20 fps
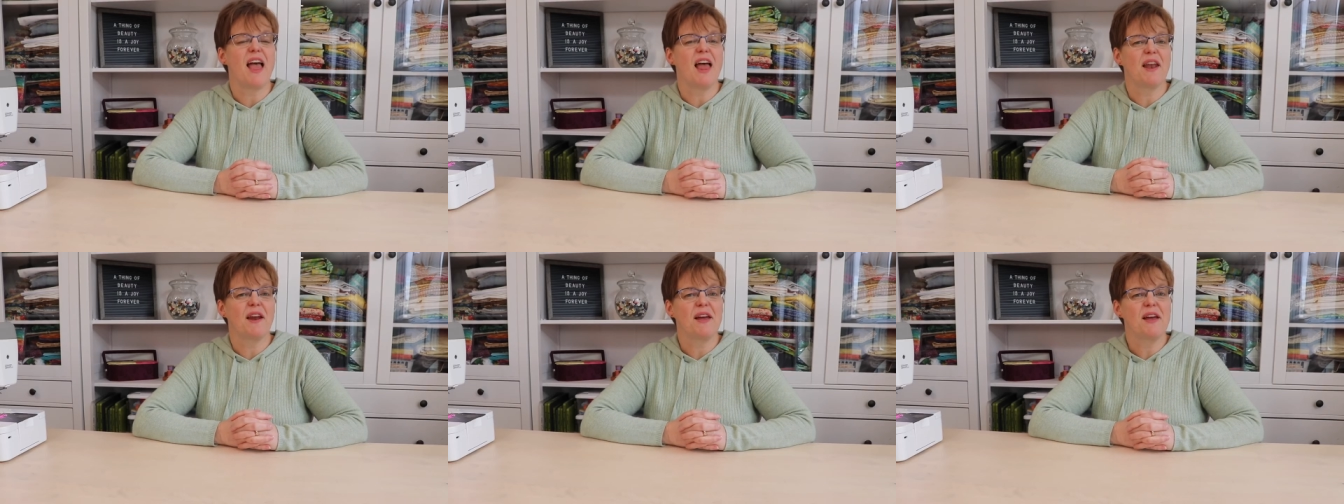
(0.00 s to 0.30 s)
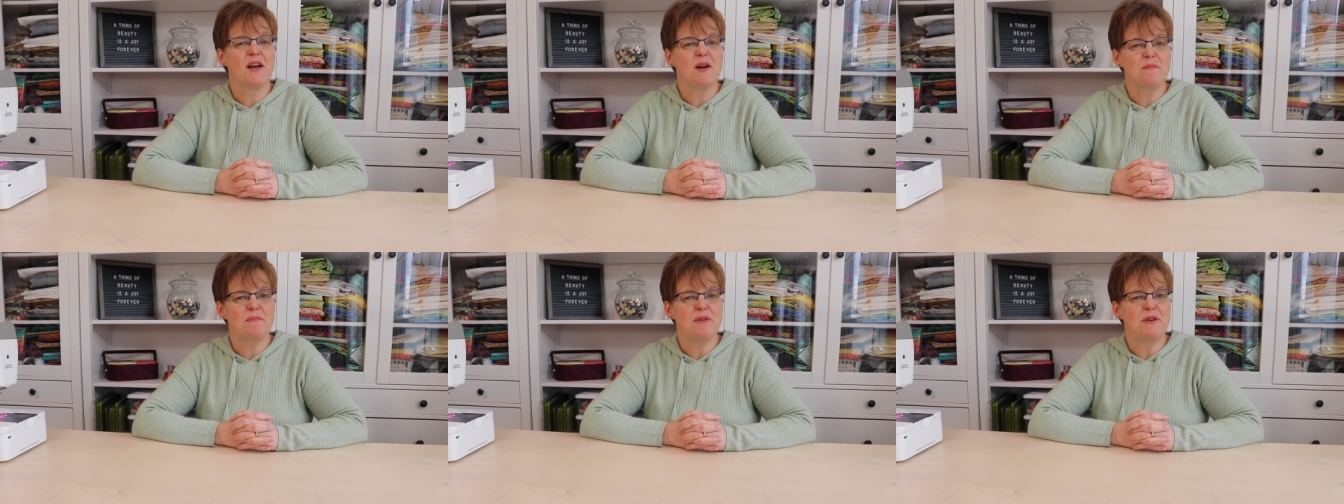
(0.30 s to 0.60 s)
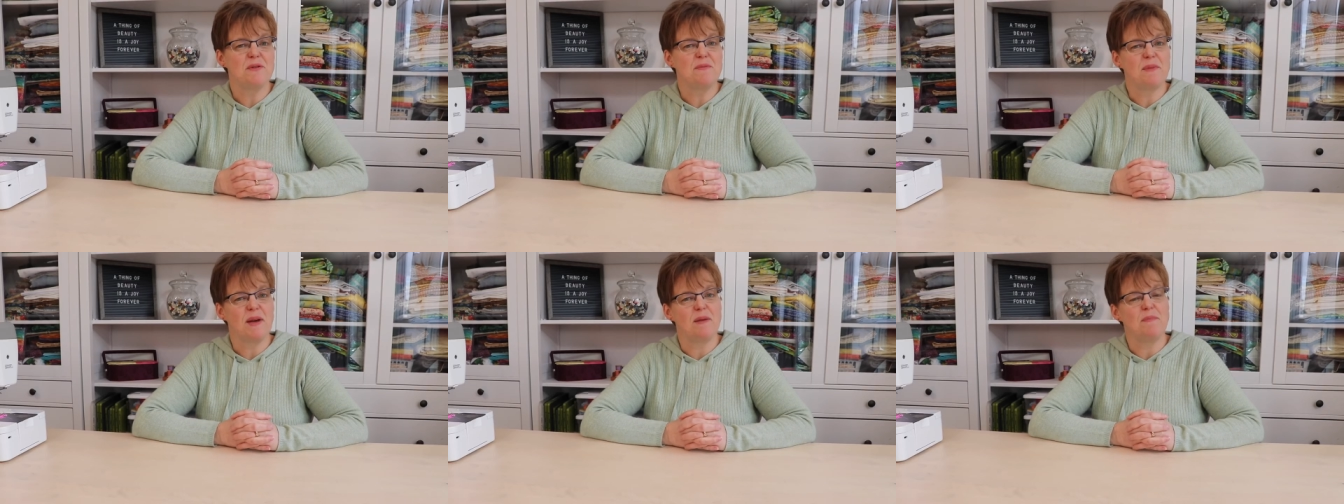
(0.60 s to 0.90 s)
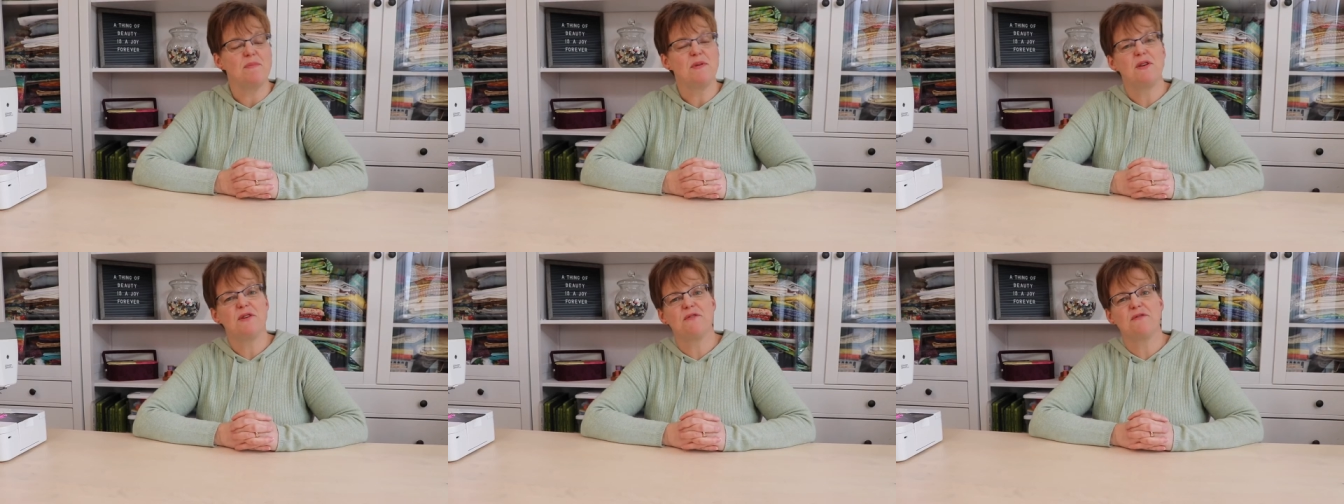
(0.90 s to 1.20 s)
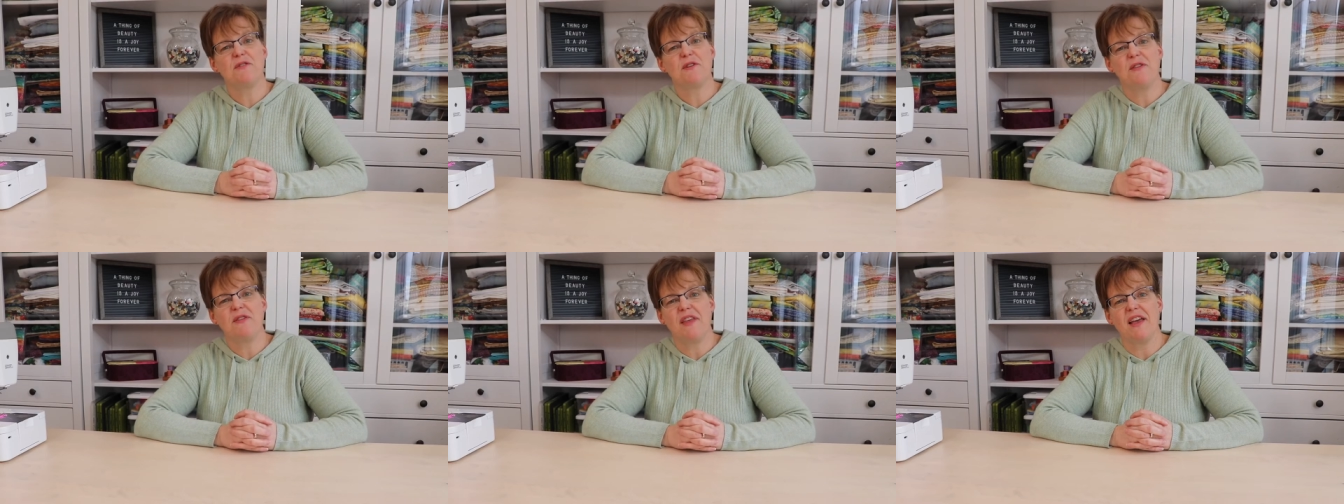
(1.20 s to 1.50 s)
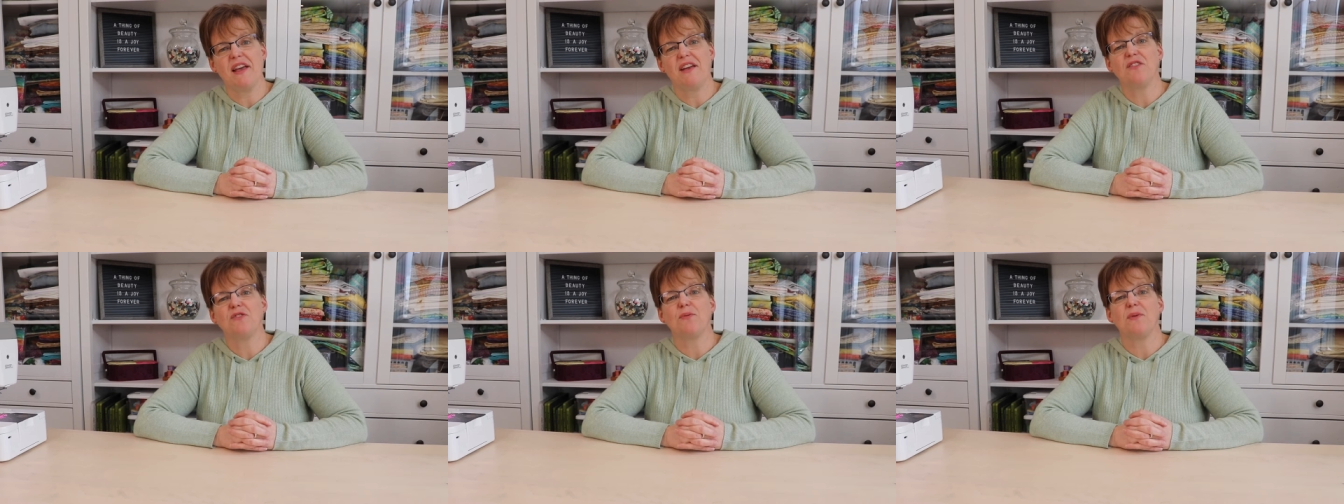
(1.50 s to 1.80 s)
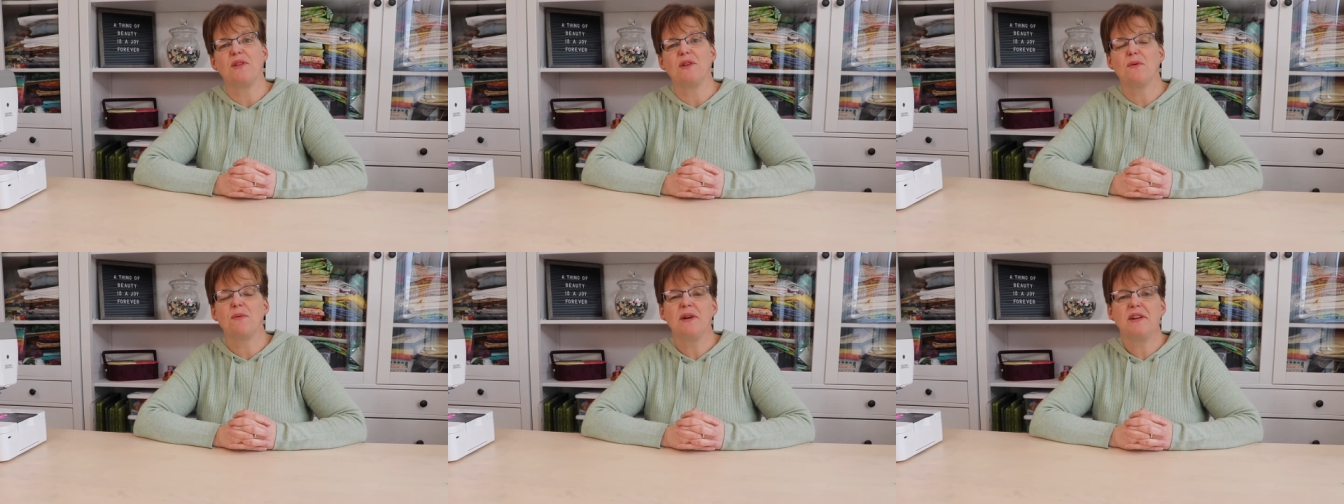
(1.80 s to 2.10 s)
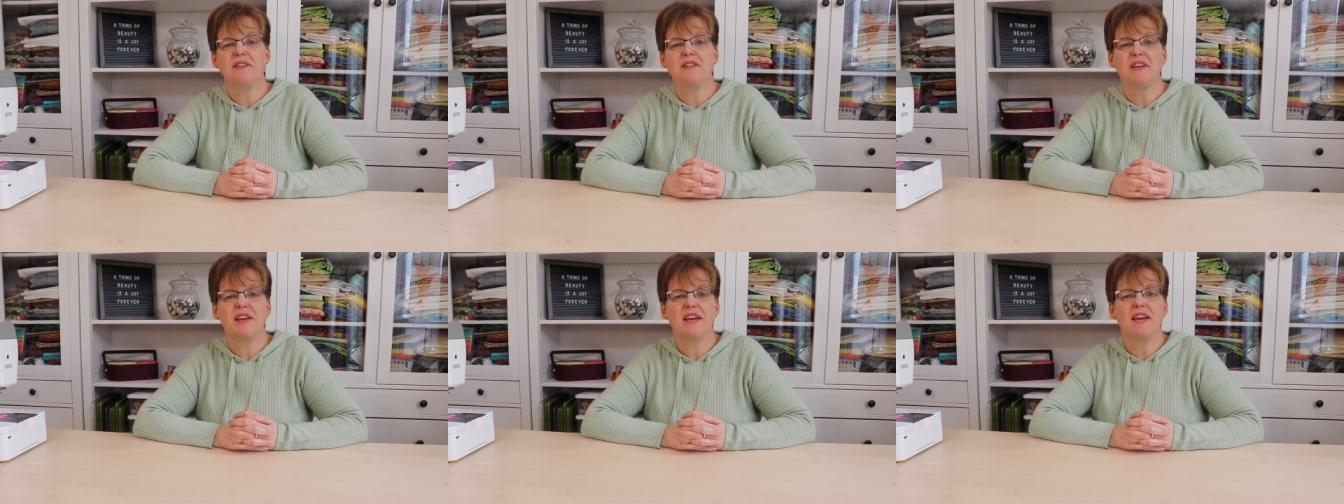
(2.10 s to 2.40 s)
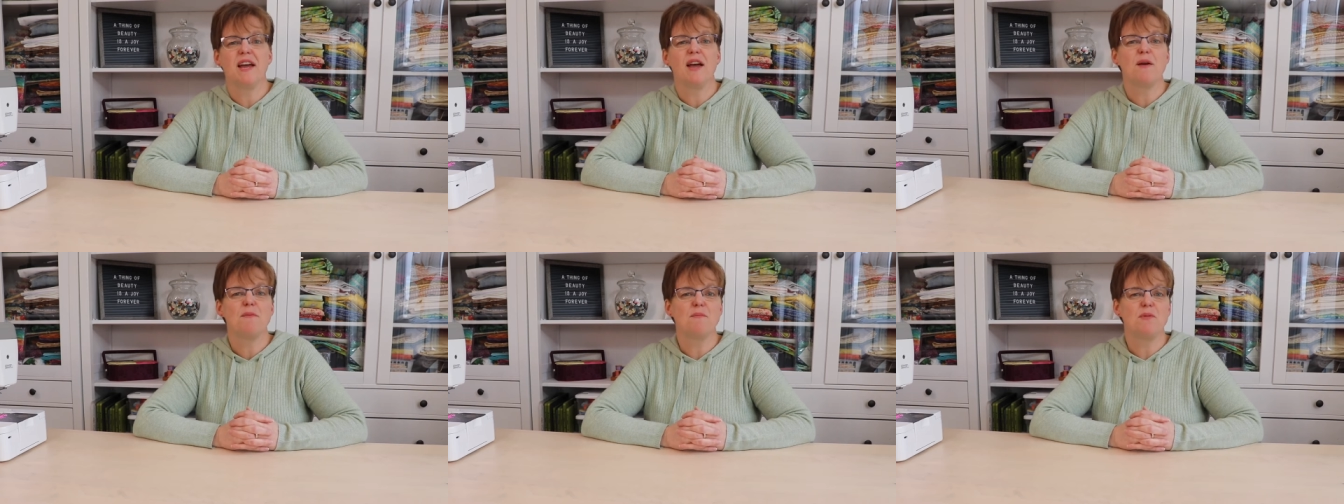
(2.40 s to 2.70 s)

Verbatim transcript: and I help you make beautiful things with quilting,